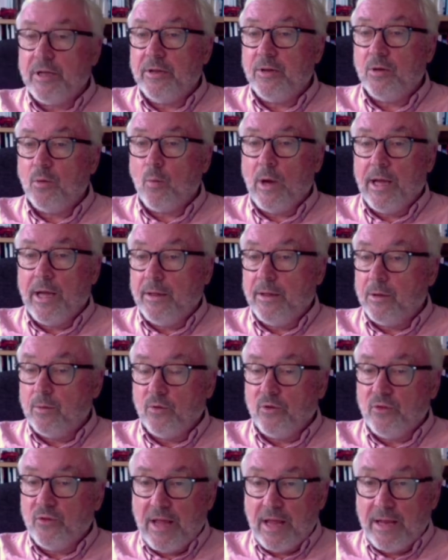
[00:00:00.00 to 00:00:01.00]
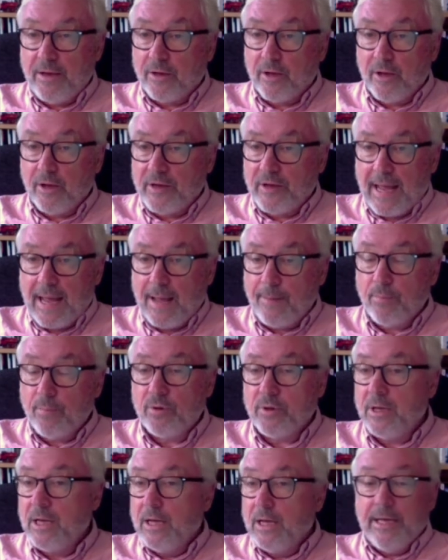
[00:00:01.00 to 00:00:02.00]
in the way that was then going to
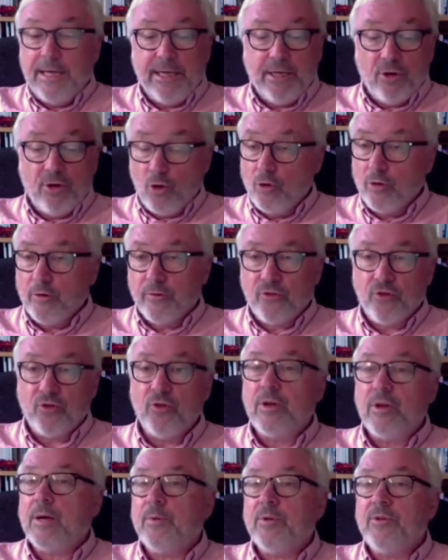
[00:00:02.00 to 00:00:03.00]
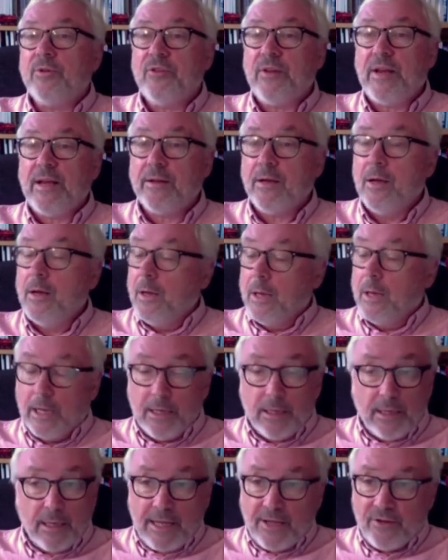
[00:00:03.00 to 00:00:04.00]
happen. He could have stood up and said,
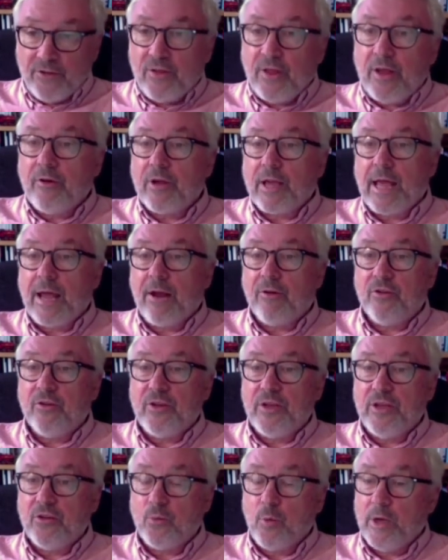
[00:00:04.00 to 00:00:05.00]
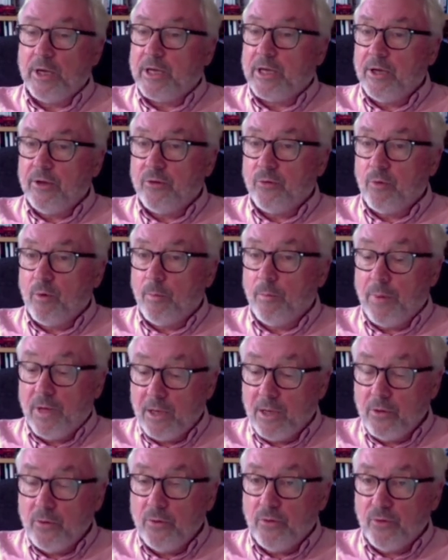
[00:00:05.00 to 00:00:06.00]
unless there are guarantees, we're going to
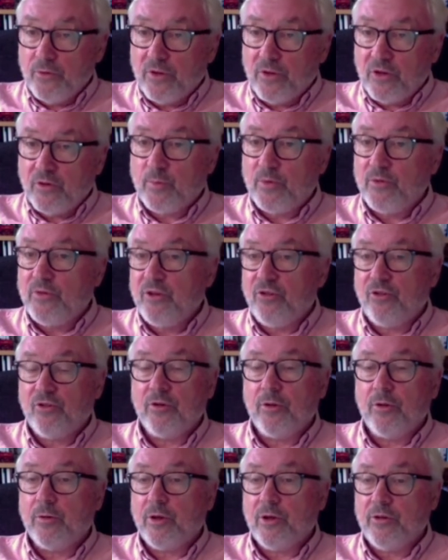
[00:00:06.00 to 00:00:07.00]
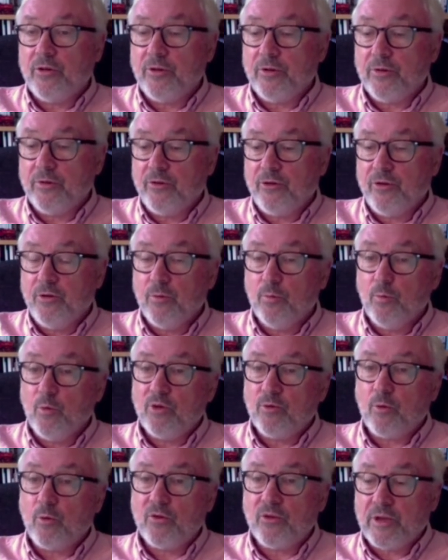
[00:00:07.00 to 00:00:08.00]
oppose this position on 30th June,
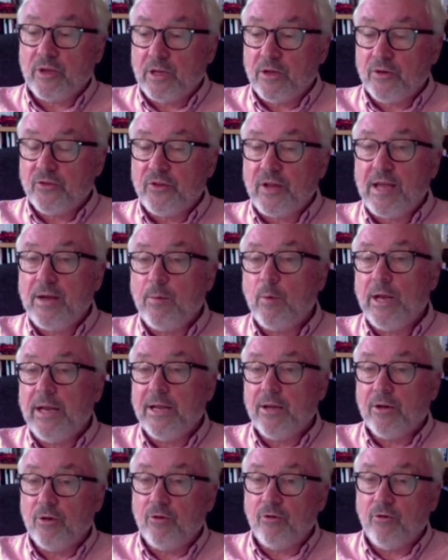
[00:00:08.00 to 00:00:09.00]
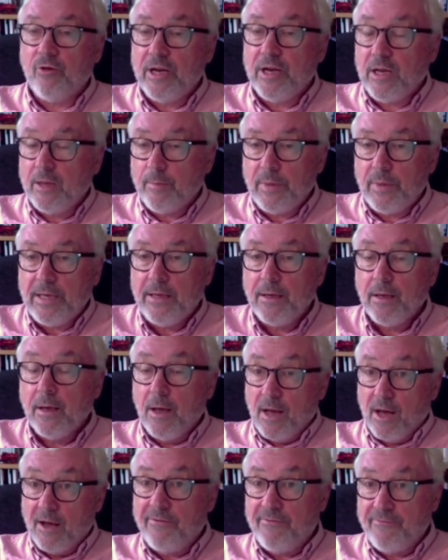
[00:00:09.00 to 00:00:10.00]
which was the last date when it could really be
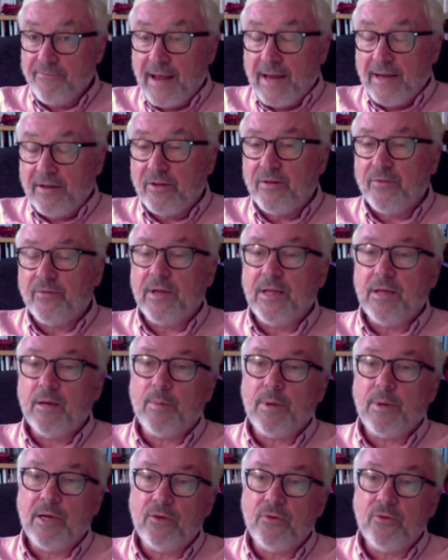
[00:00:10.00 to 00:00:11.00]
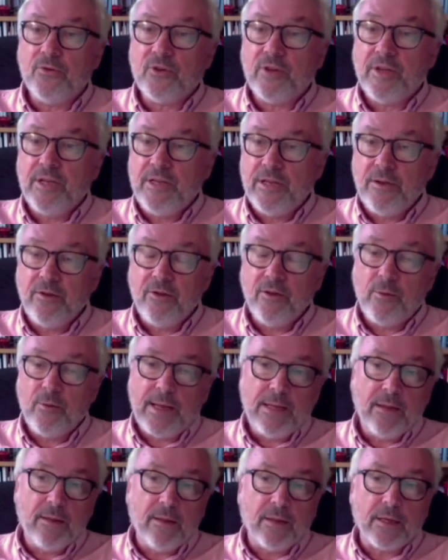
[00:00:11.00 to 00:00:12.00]
effectively opposed. And he didn't do
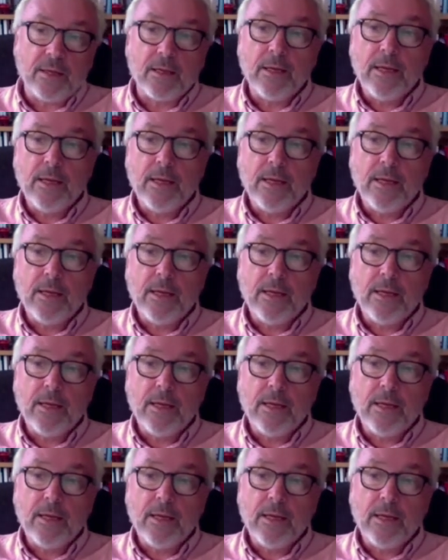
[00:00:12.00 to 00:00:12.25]
anything.